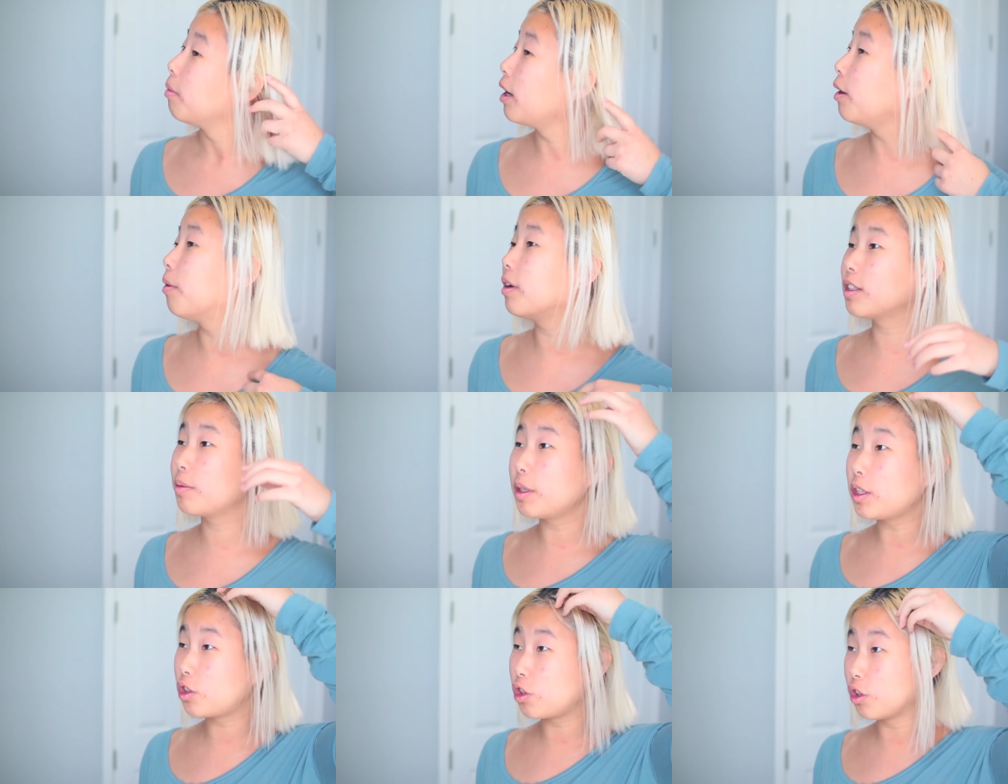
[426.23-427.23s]
but I don't want it to
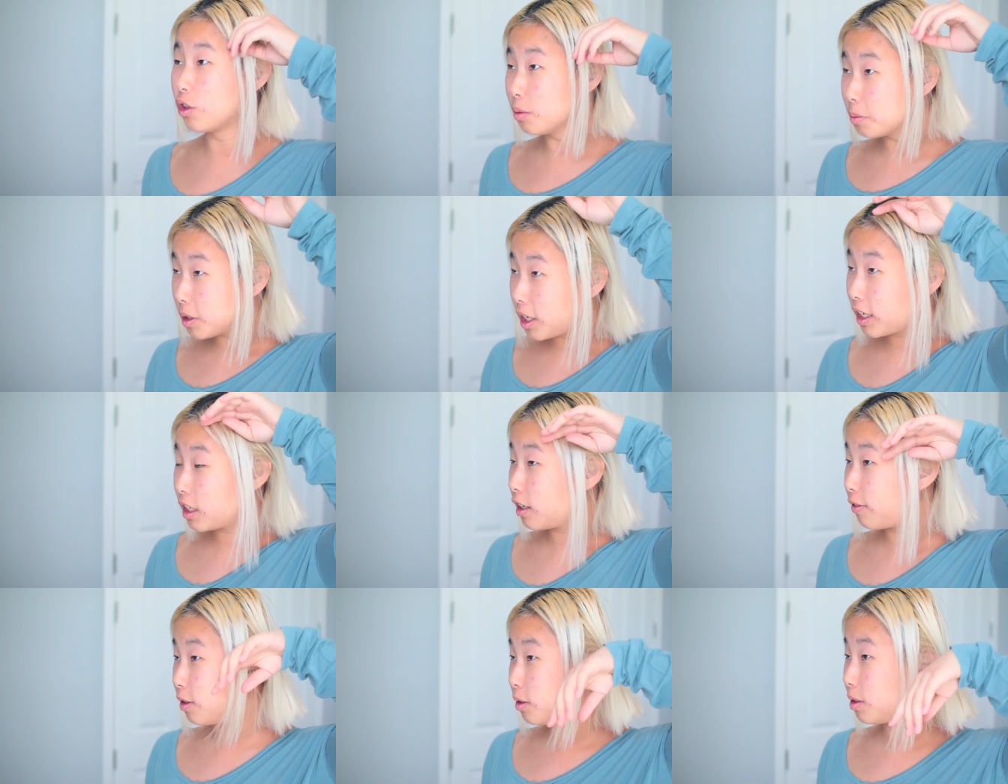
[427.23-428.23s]
be too blunt,
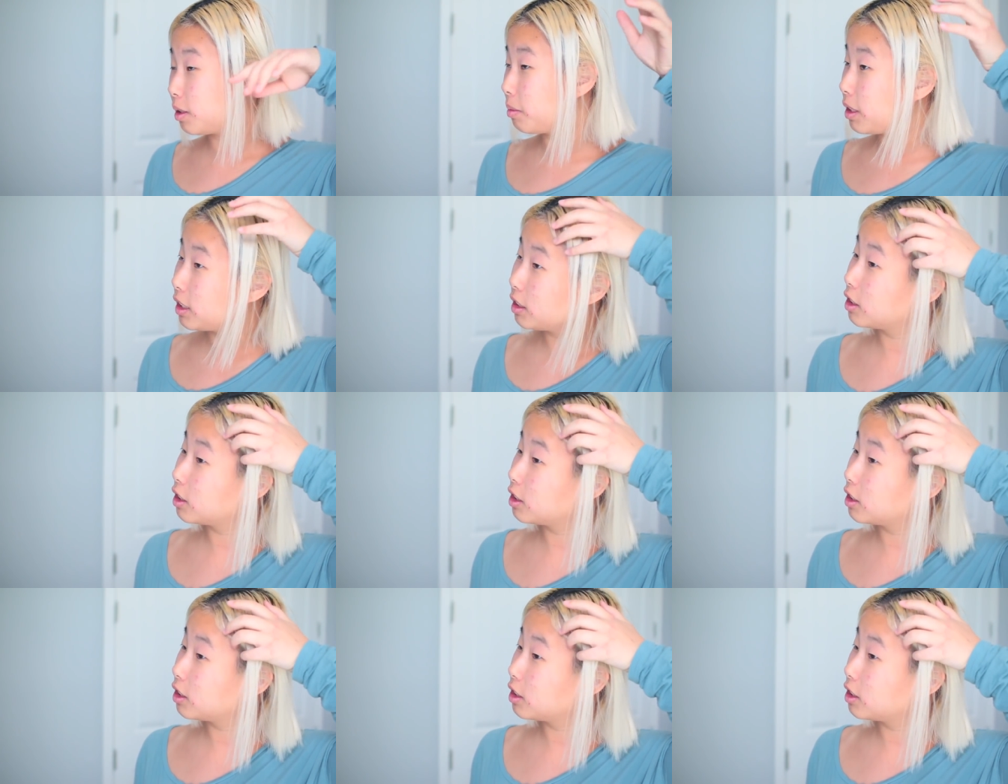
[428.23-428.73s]
if you know what I mean.